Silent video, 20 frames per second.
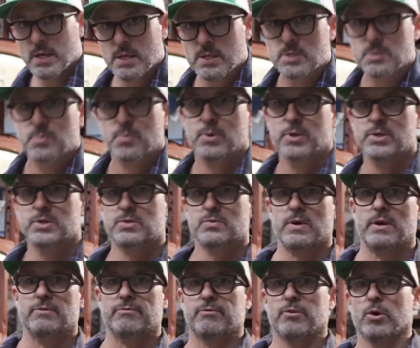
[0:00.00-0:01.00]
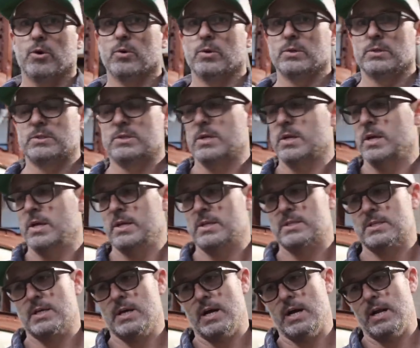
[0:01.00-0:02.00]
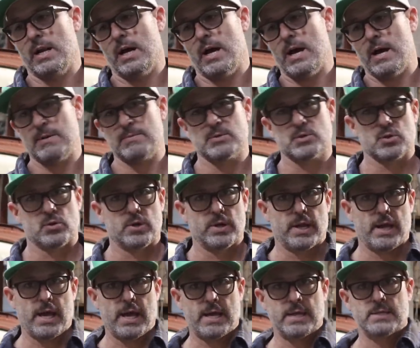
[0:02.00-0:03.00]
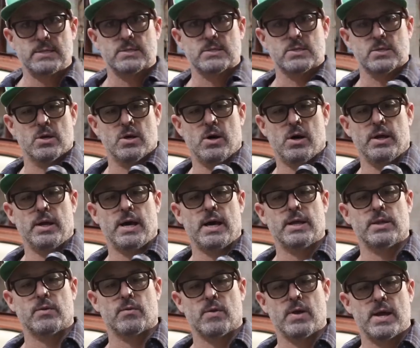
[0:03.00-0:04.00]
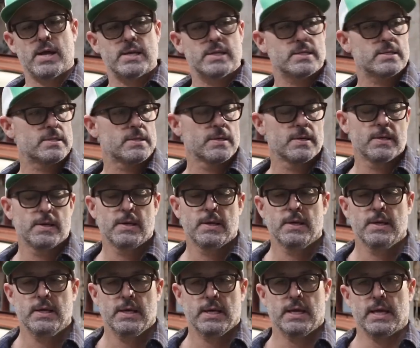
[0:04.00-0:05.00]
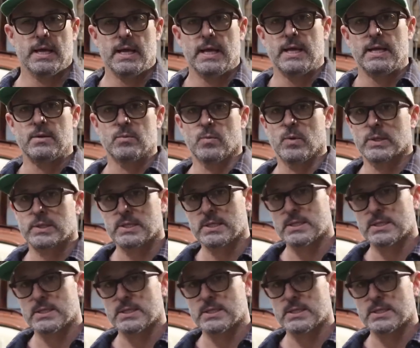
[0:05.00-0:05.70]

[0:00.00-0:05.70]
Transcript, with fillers: It's pretty straightforward. It's got heim joint ends on either end and what